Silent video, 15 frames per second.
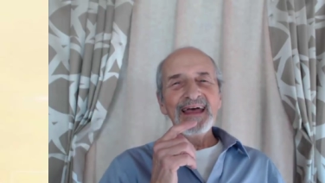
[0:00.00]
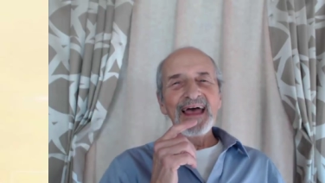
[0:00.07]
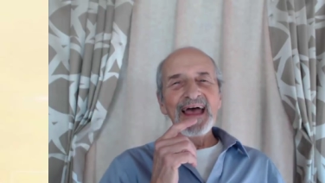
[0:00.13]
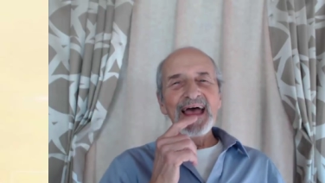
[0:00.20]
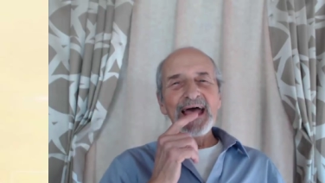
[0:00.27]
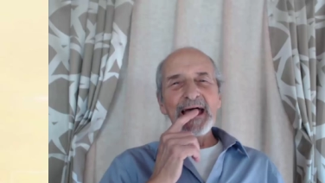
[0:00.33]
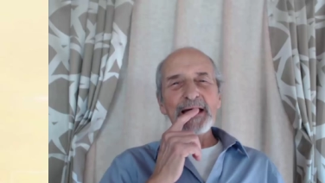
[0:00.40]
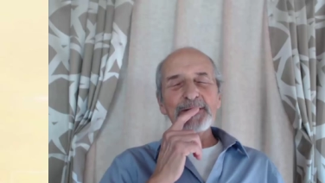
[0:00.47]

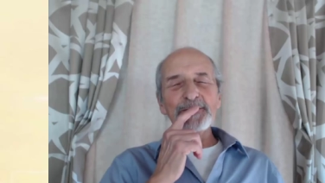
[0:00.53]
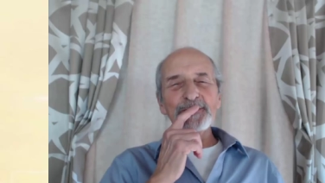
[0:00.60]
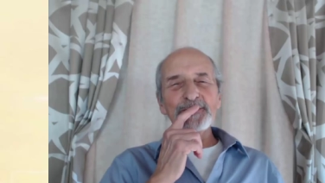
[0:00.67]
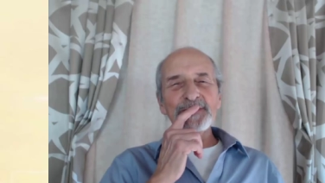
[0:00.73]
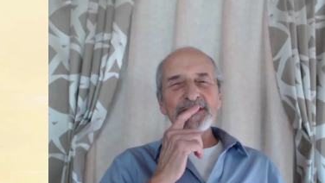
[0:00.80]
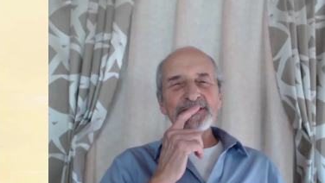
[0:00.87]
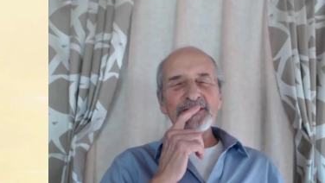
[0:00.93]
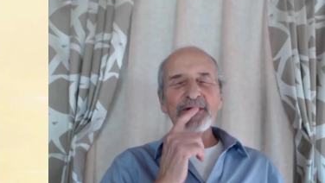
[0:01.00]
And
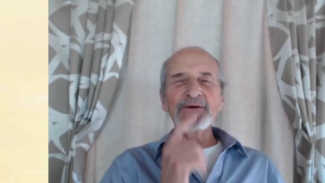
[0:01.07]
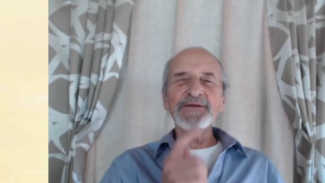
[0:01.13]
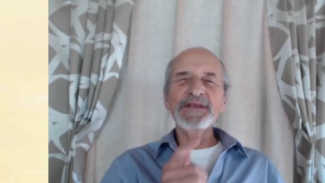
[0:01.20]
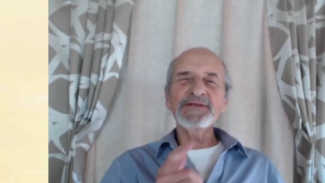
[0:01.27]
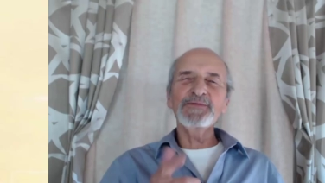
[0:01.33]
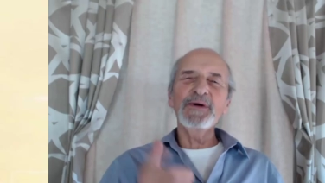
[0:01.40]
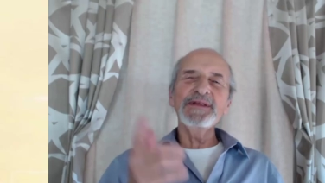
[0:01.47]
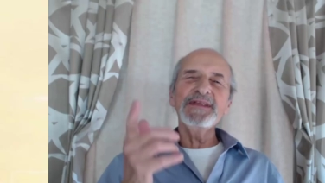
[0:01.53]
so,
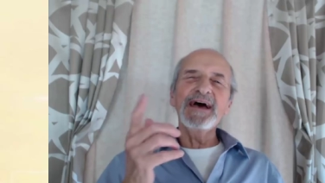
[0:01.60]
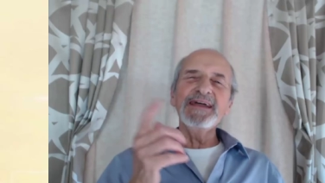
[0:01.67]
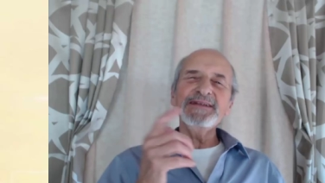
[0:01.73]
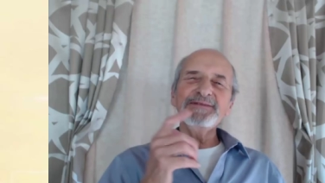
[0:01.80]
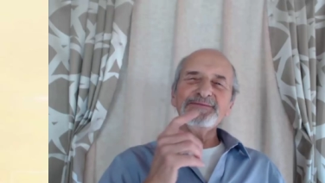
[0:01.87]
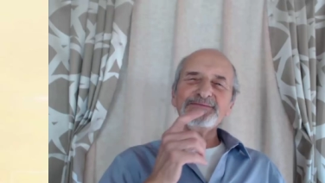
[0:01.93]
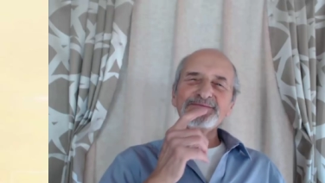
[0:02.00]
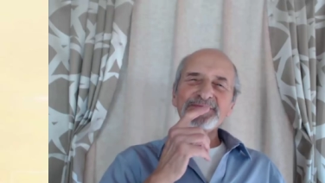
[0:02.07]
this one
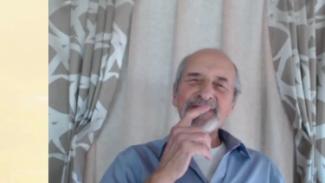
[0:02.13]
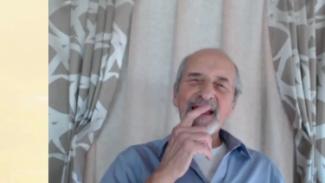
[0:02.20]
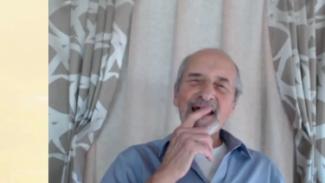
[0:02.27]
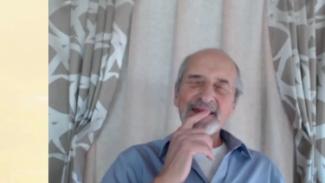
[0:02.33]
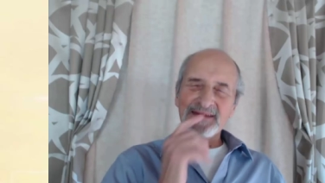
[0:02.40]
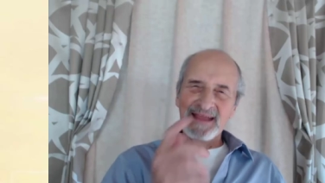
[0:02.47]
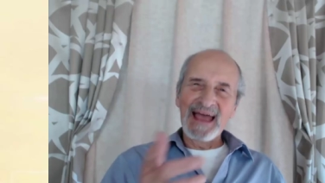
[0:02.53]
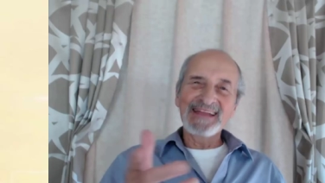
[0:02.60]
night
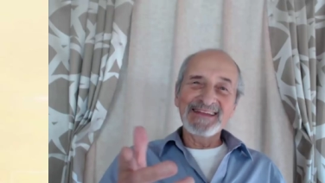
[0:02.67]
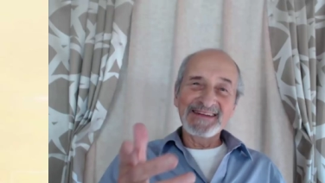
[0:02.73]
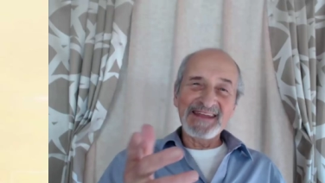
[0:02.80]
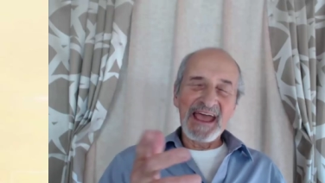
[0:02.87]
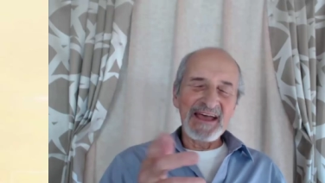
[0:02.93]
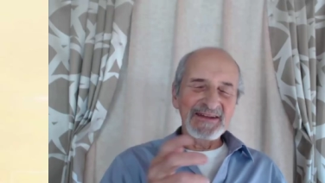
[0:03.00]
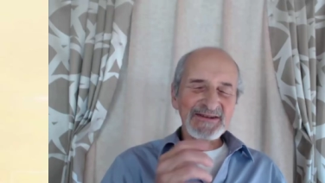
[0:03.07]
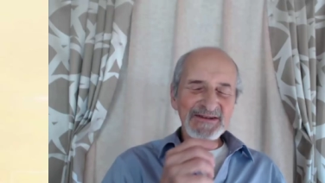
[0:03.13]
at, at the
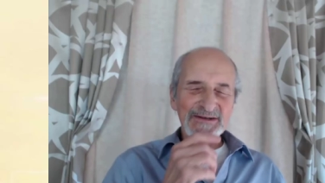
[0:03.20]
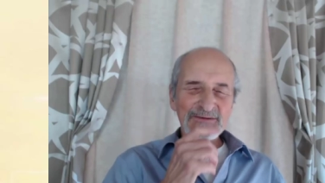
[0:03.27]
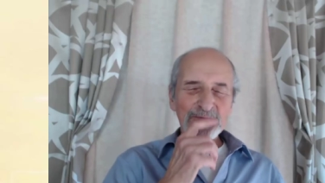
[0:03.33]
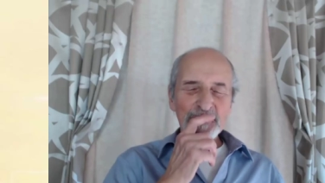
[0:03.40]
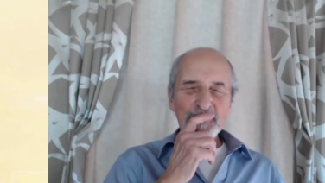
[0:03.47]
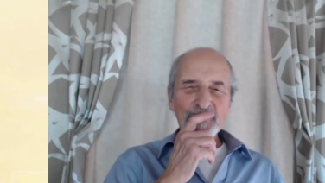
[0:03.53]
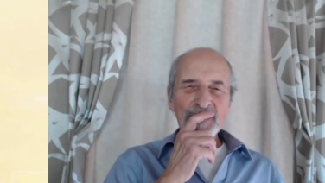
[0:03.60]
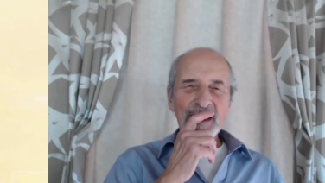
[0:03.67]
dance,
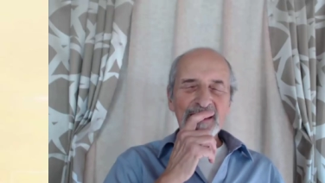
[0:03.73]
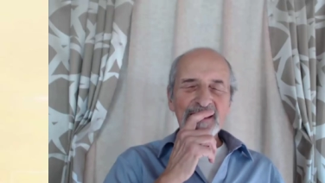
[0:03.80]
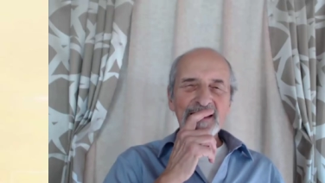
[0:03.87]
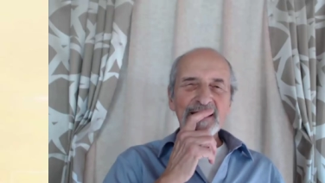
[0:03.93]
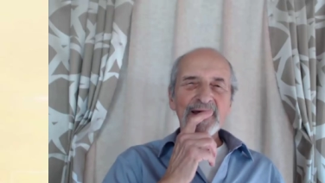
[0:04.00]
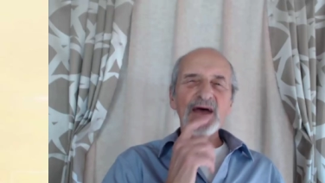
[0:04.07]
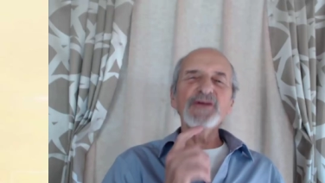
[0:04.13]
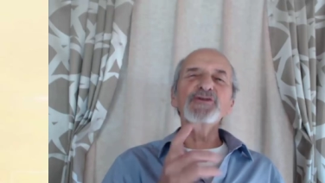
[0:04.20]

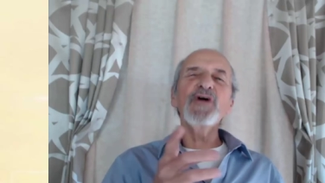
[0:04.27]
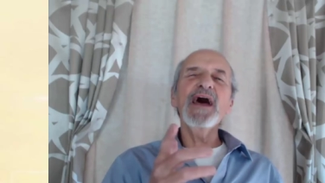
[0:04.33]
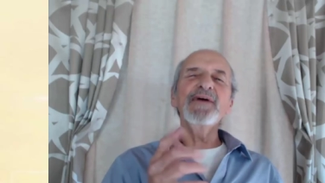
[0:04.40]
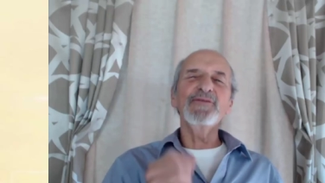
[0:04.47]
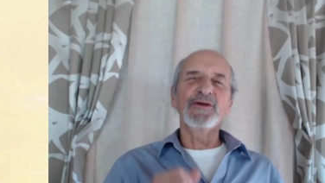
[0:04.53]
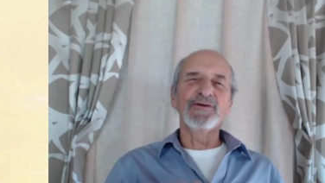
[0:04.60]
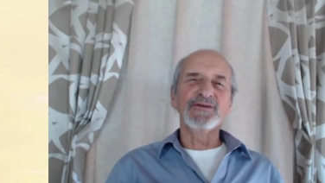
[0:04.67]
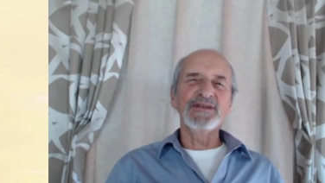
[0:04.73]
a
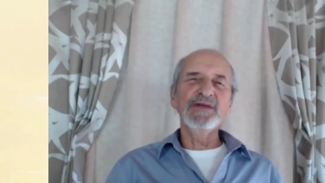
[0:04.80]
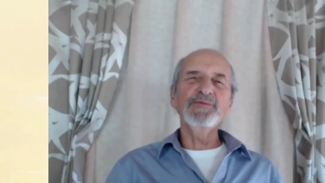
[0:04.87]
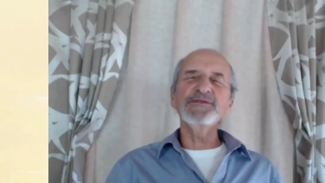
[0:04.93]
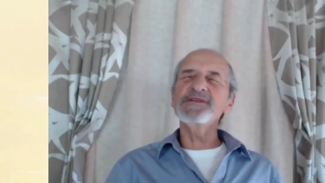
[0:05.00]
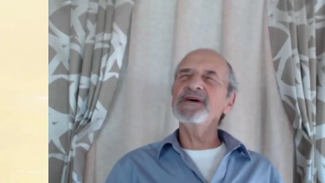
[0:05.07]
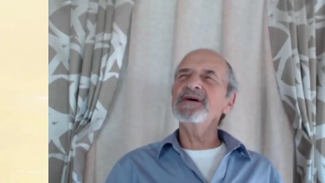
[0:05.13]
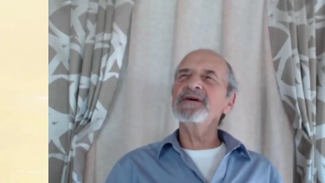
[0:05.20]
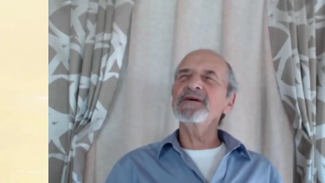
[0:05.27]
traveler. She
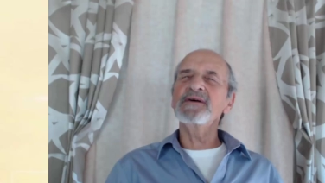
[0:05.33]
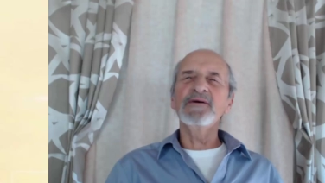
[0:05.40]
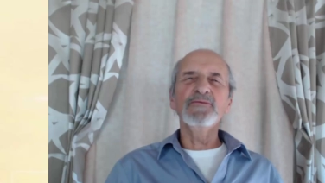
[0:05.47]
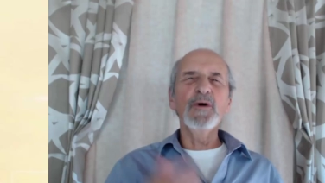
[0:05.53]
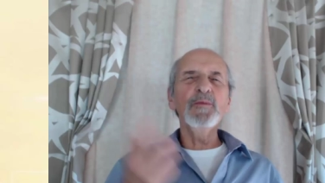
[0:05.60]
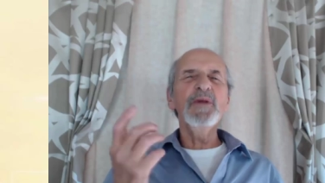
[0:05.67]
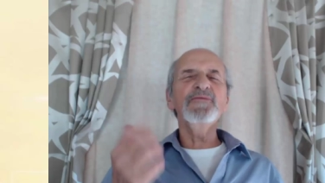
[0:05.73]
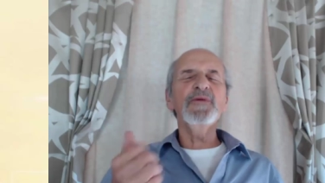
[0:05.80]
was a
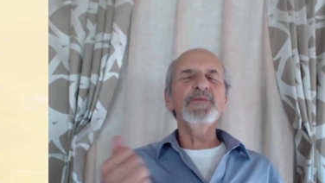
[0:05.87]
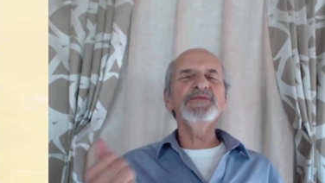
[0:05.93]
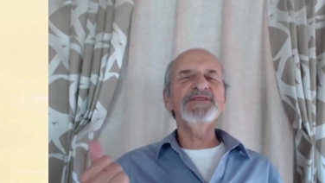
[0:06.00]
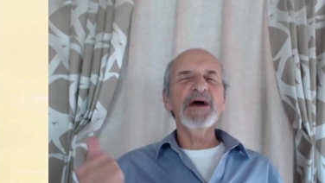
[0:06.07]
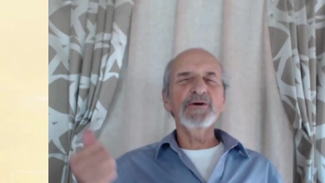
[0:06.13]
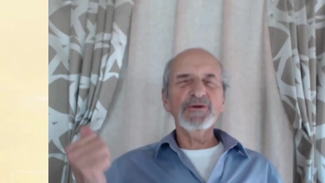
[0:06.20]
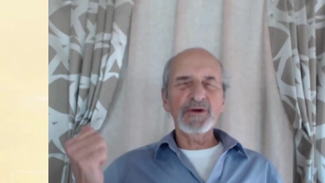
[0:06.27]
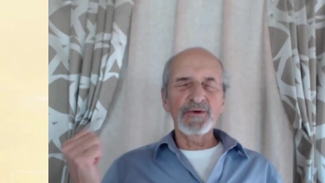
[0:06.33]
woman from
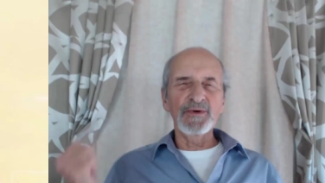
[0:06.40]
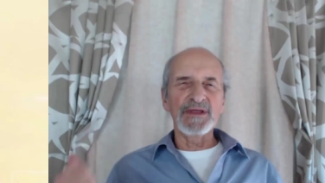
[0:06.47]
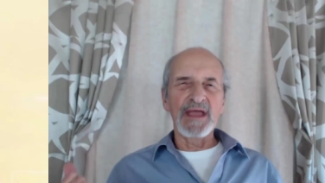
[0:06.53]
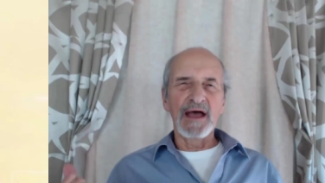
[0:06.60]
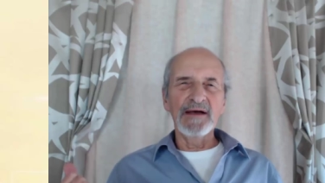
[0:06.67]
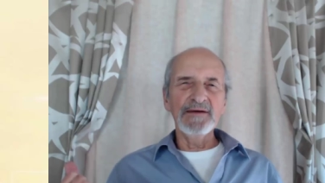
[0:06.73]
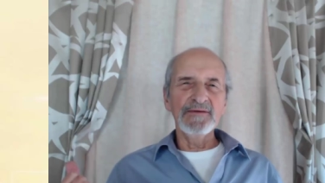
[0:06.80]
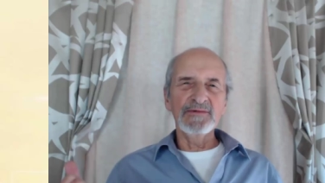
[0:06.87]
South
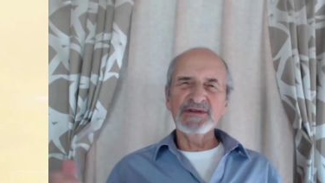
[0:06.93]
Korea.